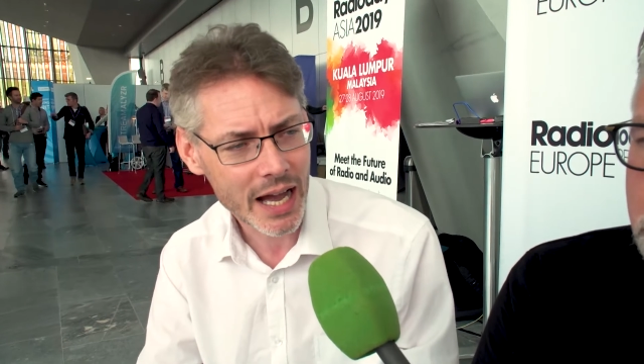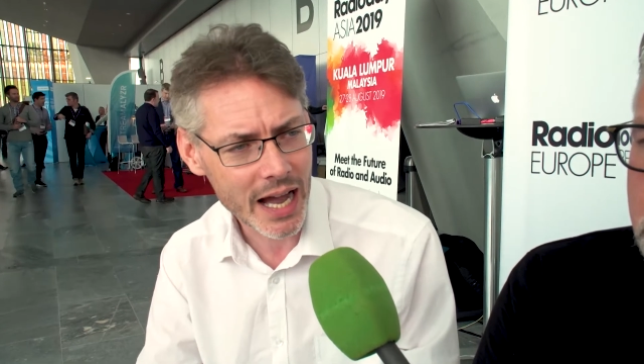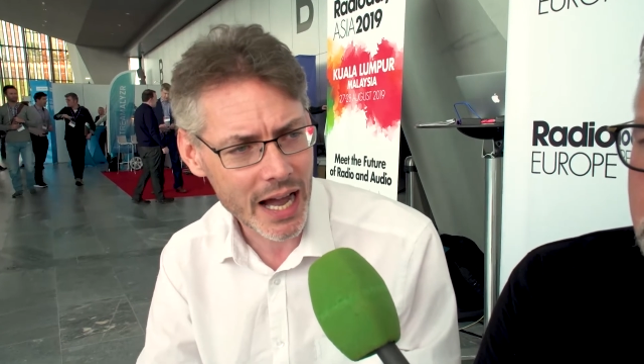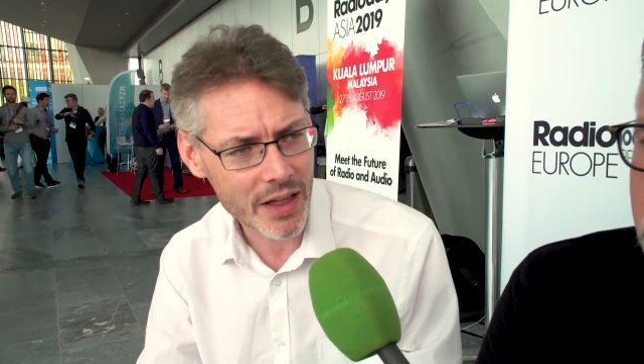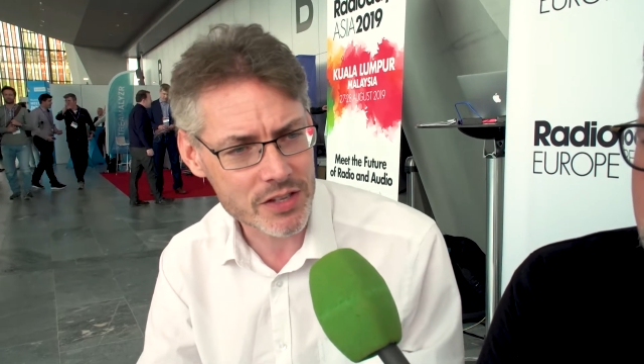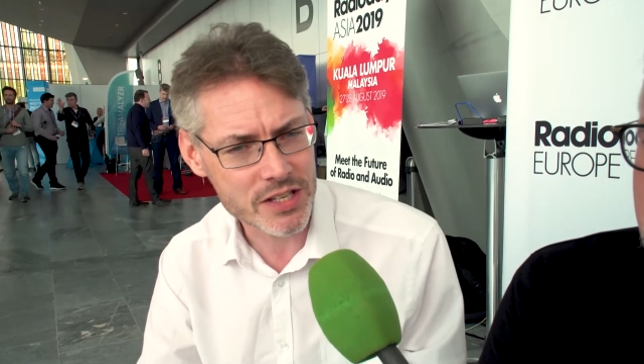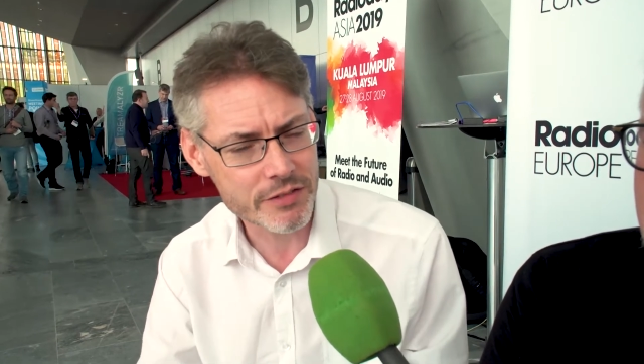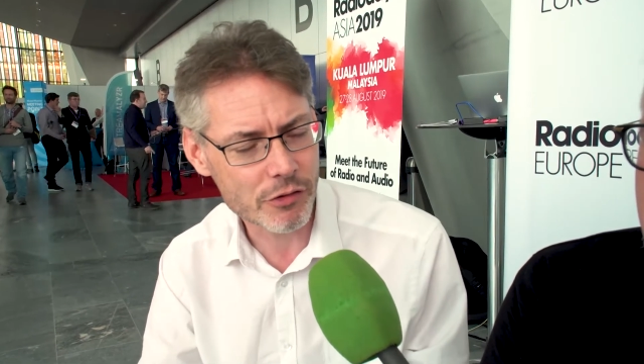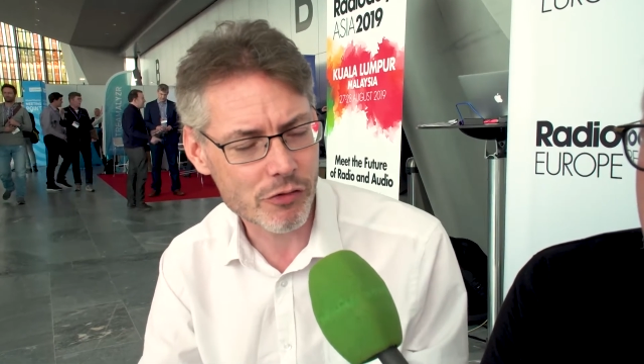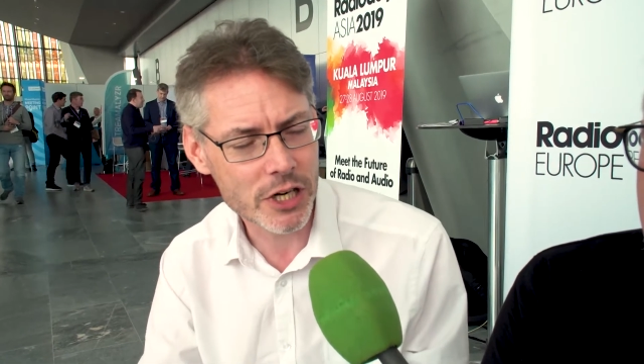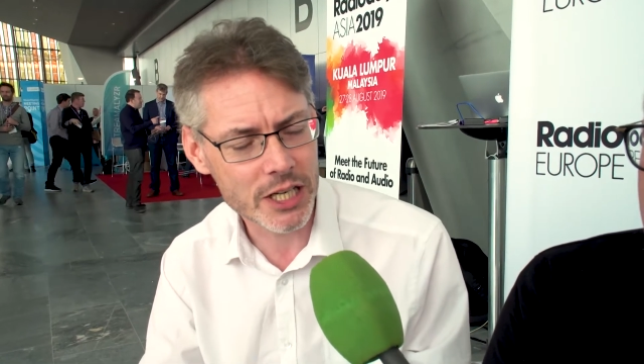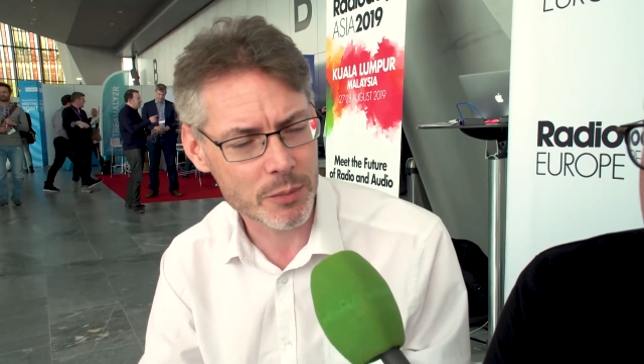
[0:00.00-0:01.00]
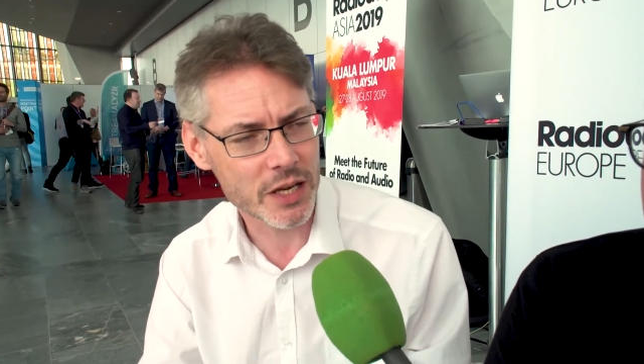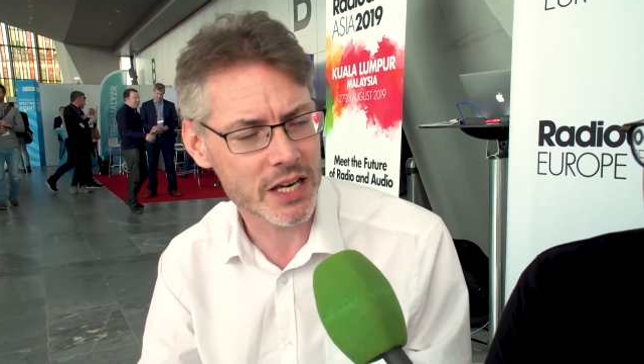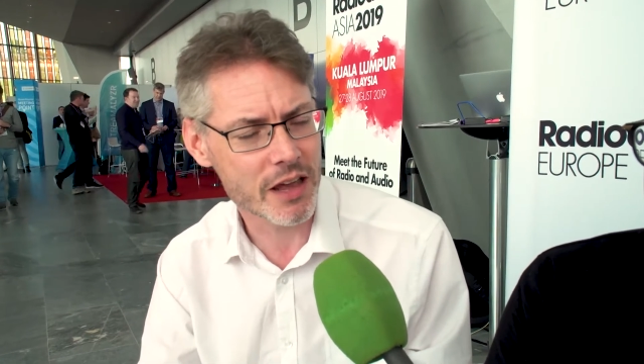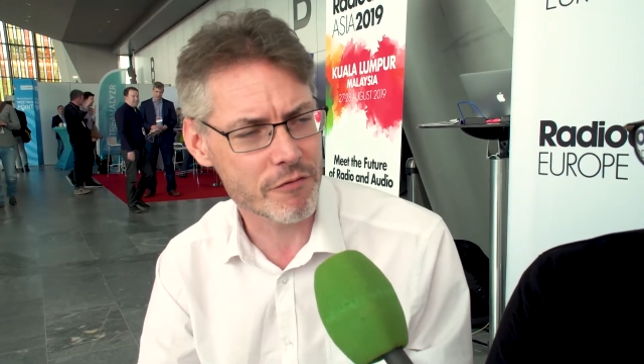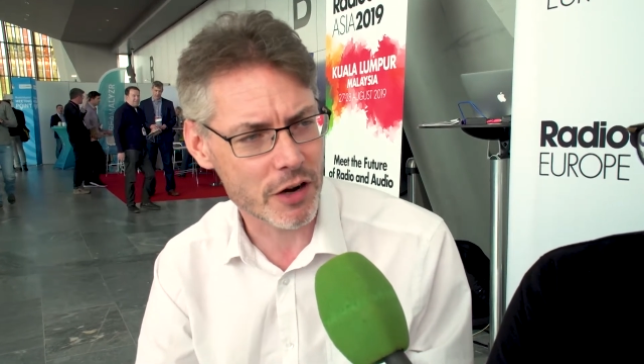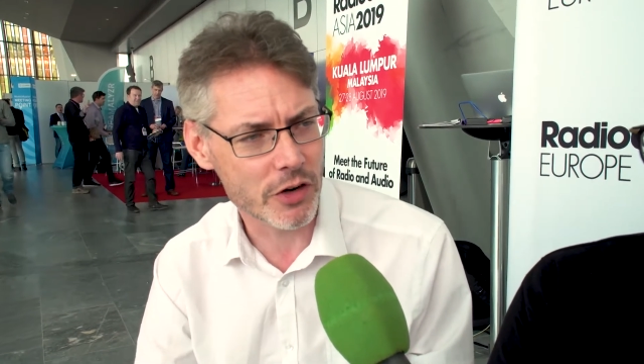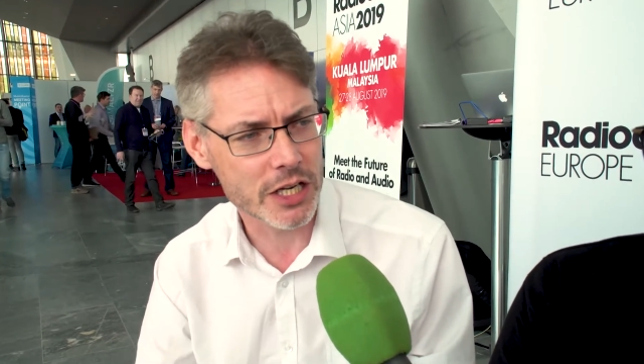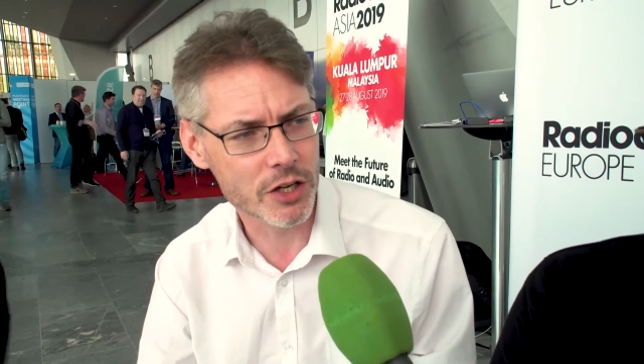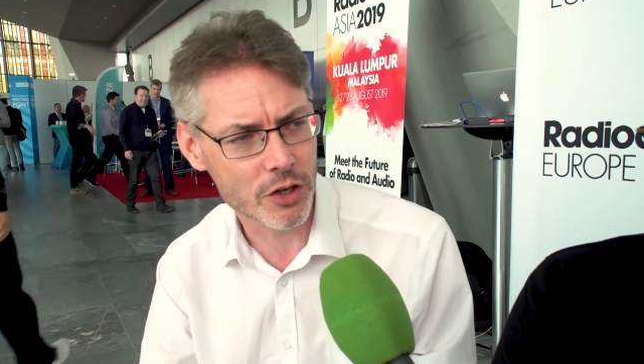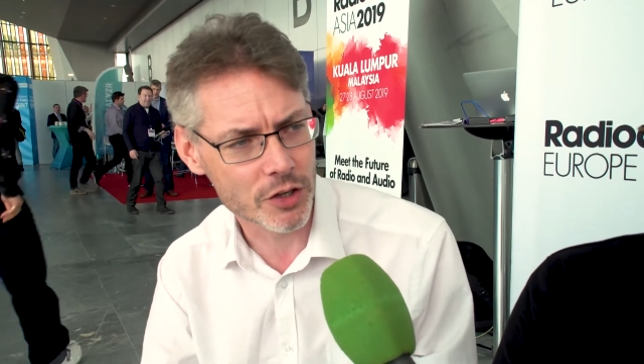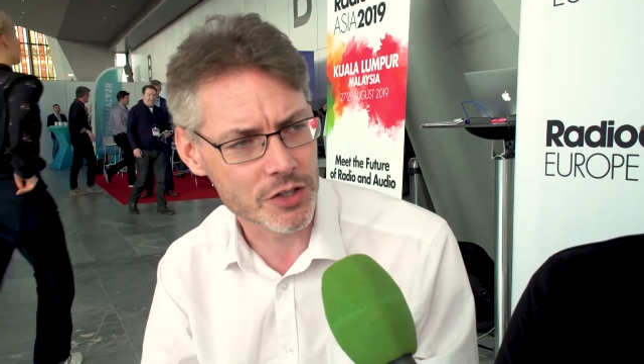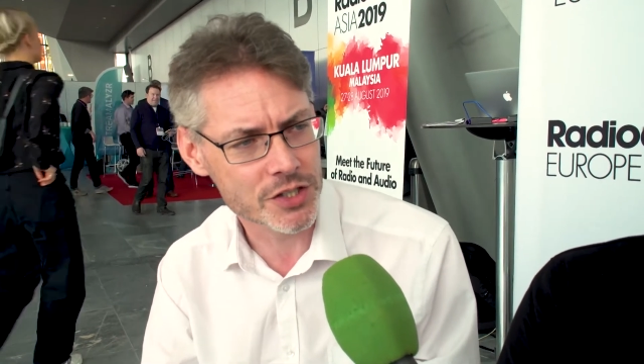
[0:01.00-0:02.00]
and there's never really been a very
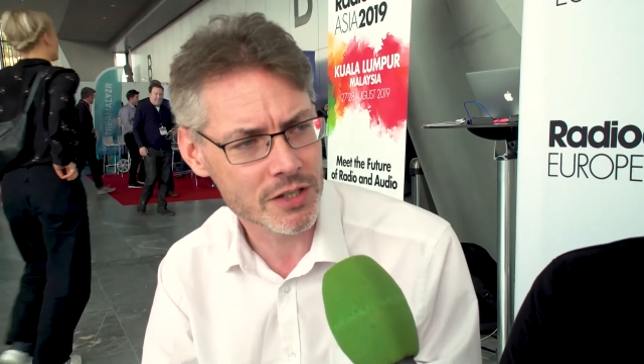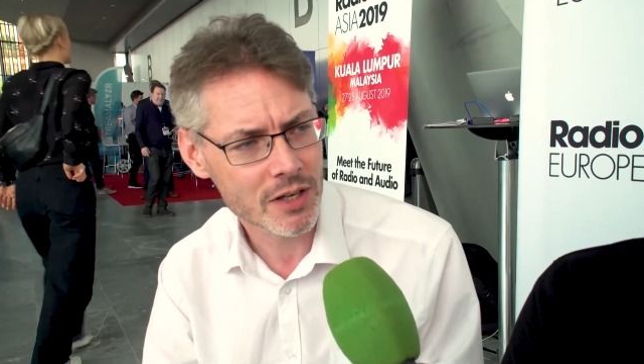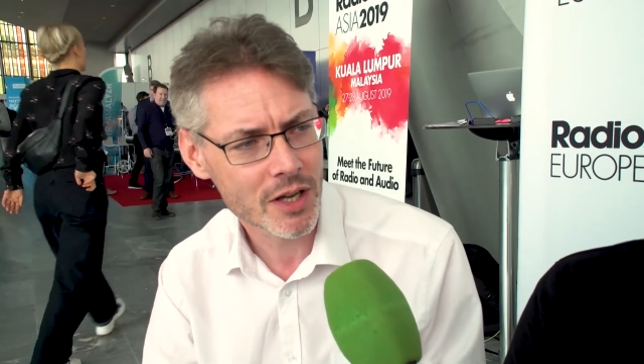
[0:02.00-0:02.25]
good